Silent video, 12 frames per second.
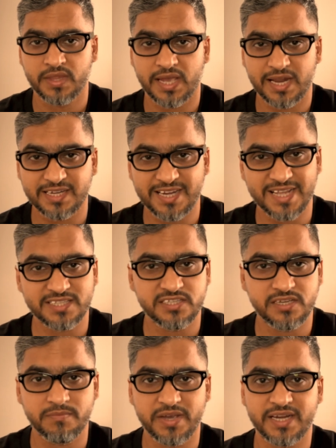And
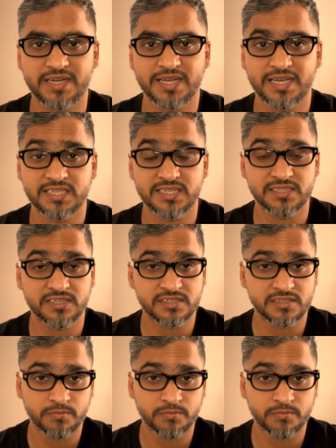Tangier Med isn't just a